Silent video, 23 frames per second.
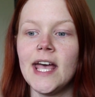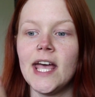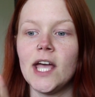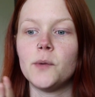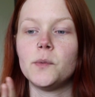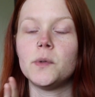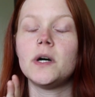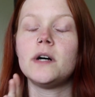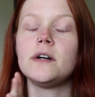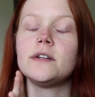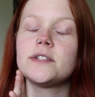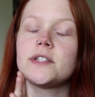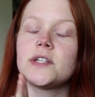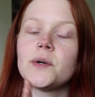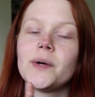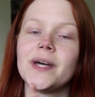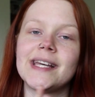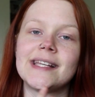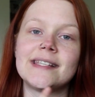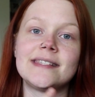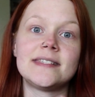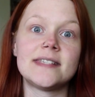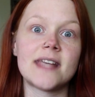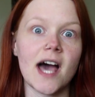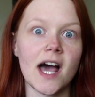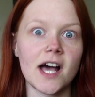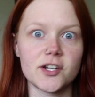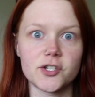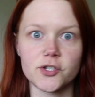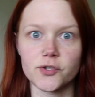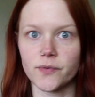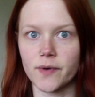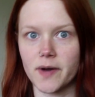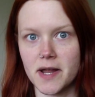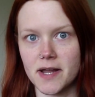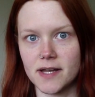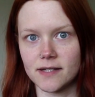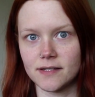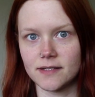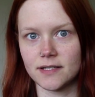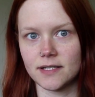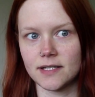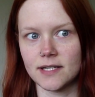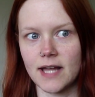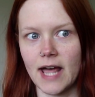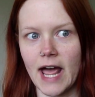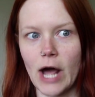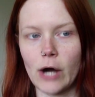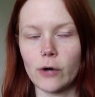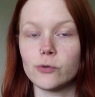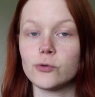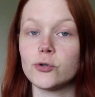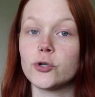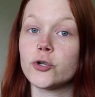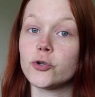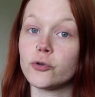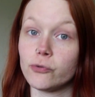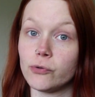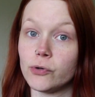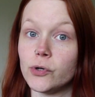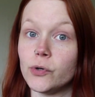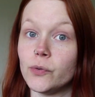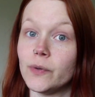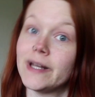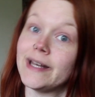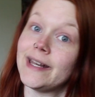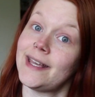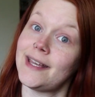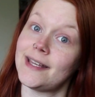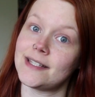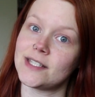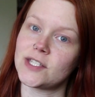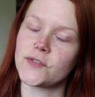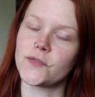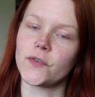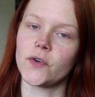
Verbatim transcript: it will also exaggerate how true it is.